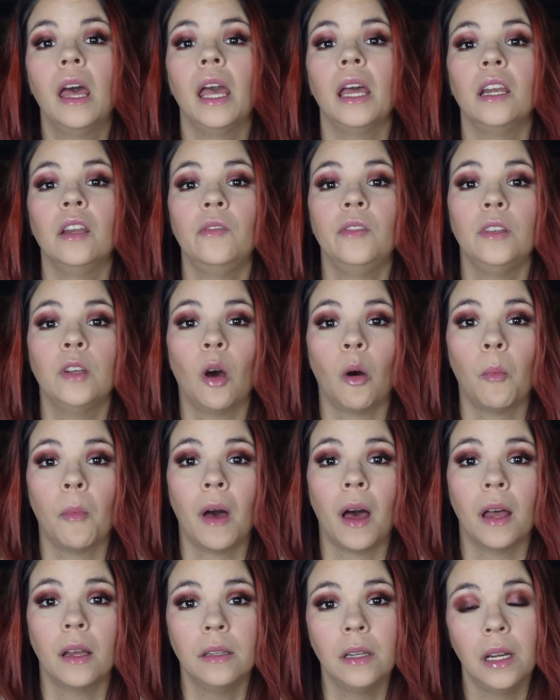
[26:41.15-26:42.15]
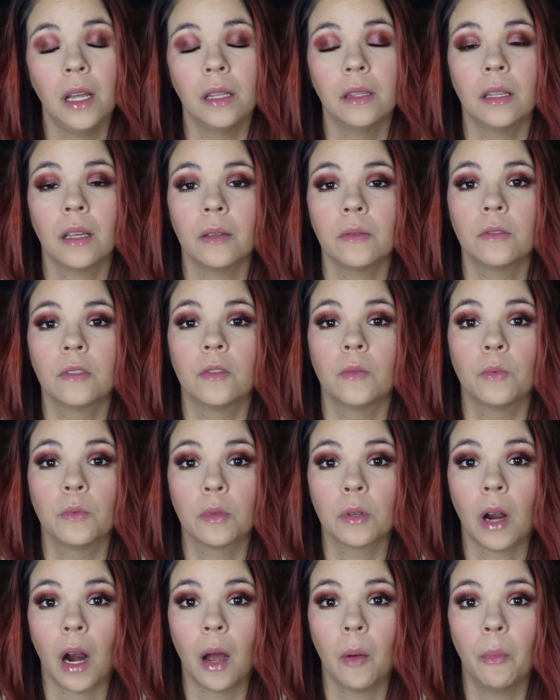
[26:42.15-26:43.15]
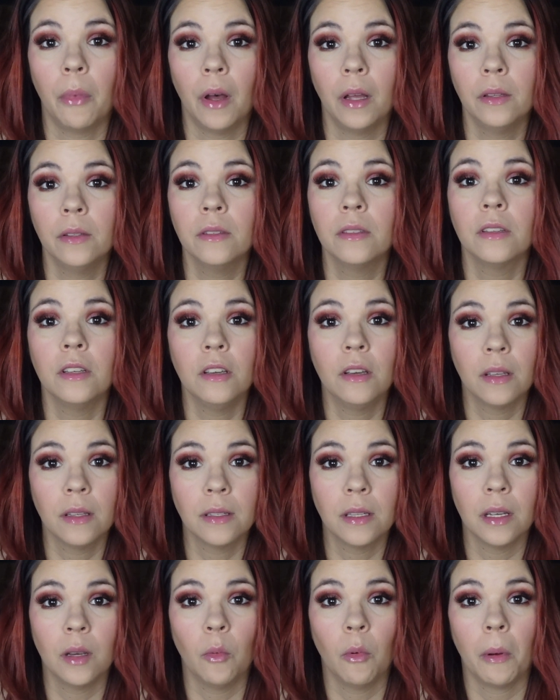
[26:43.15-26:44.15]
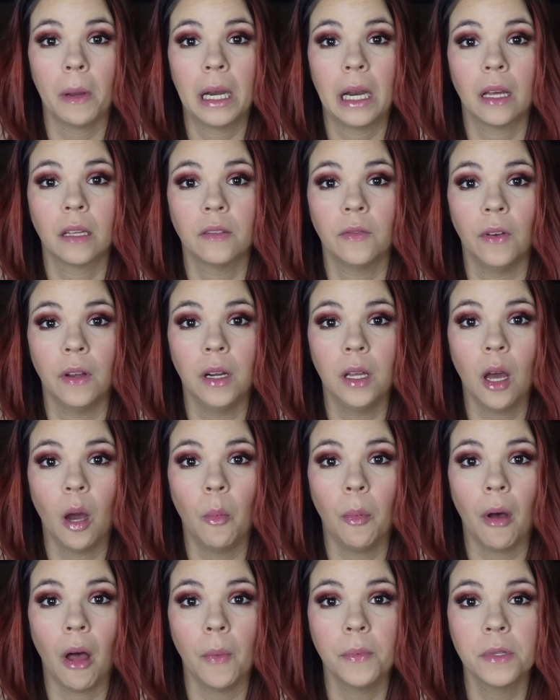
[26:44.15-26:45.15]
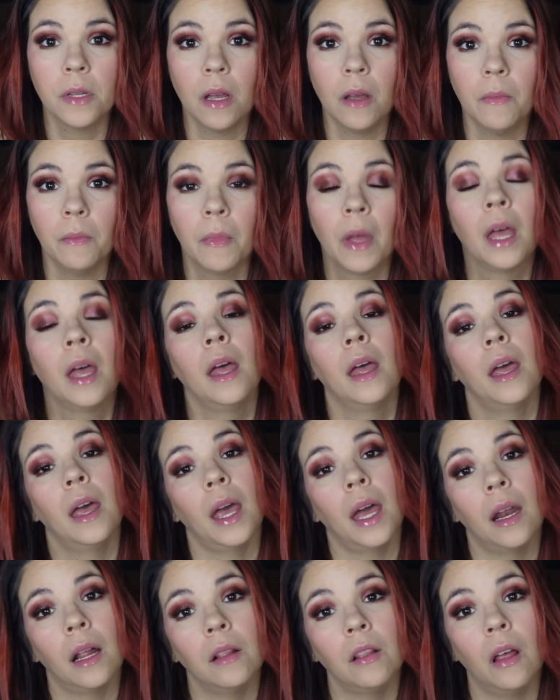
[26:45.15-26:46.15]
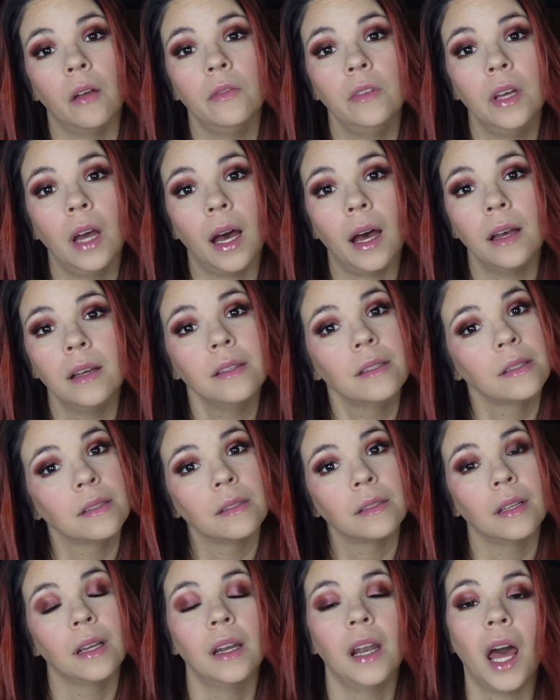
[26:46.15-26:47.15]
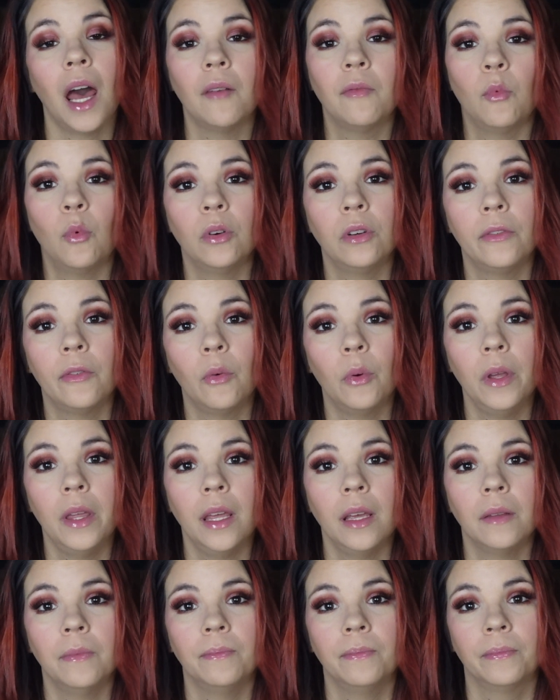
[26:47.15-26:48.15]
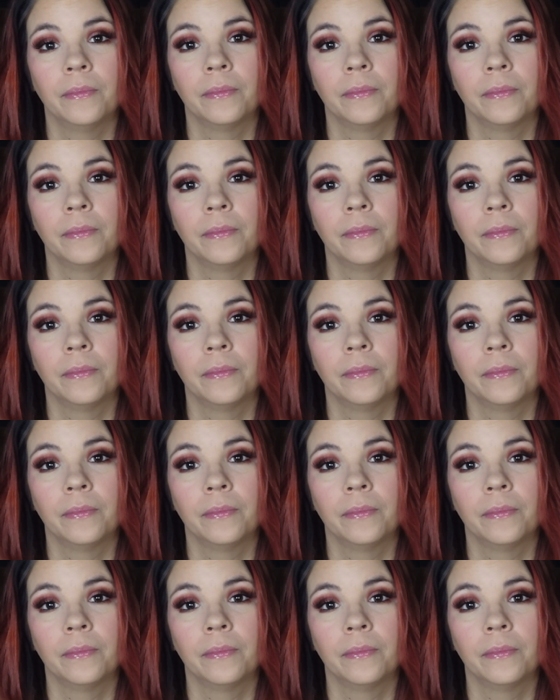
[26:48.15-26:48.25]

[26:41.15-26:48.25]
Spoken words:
And if you don't mind, hit the subscribe button so you can see when my next video pops up. And I love you guys, and have a wonderful weekend.